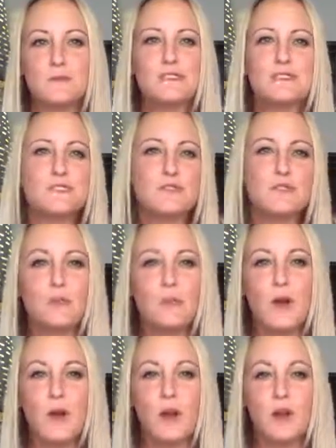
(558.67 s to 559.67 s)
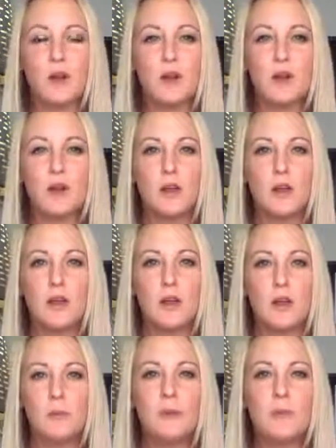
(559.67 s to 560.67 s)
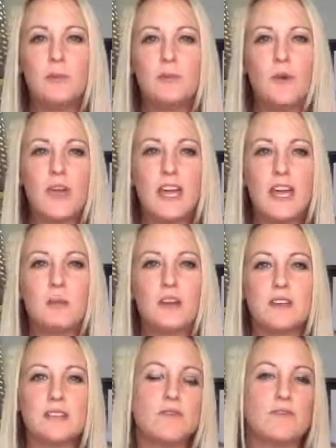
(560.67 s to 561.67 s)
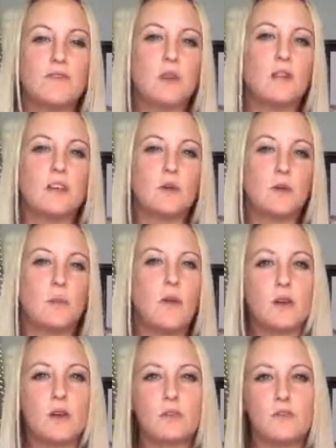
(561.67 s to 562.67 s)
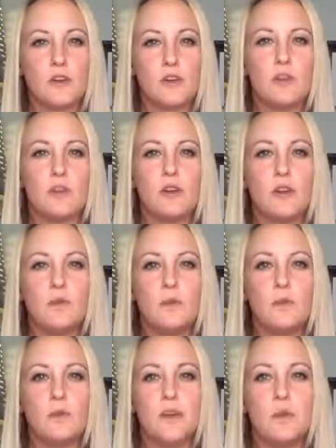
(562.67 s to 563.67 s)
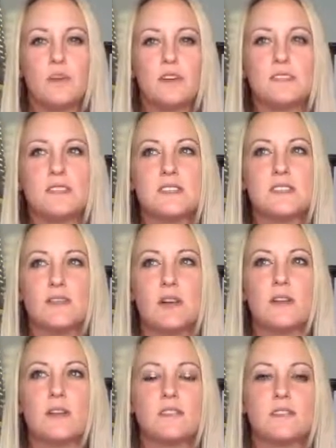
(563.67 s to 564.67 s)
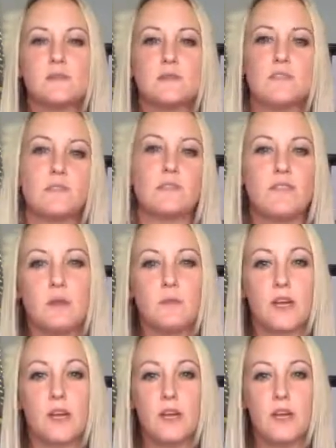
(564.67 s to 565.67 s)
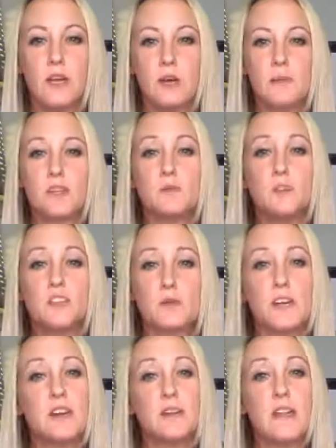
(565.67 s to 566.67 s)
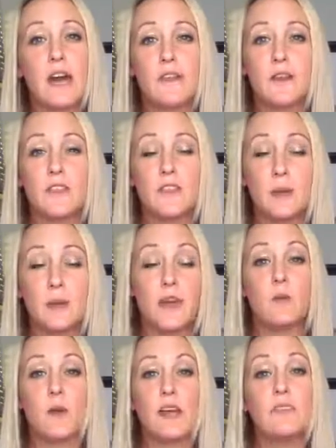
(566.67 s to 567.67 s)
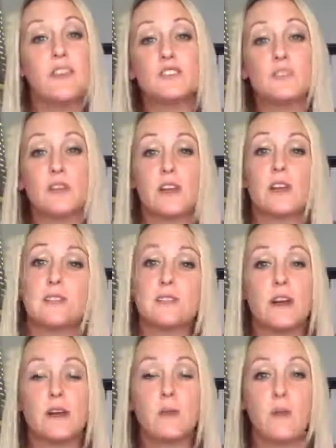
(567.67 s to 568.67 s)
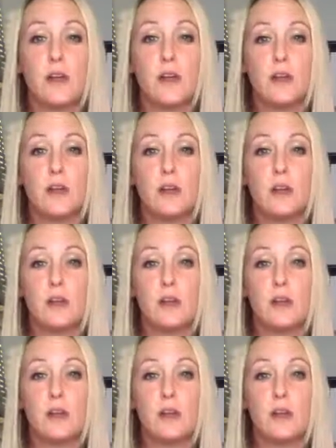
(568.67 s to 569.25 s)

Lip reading: It was a soup bar. But people came because they felt like they were part of a community. People came because they felt like this was their family, because we treated them that way and they treated us that way.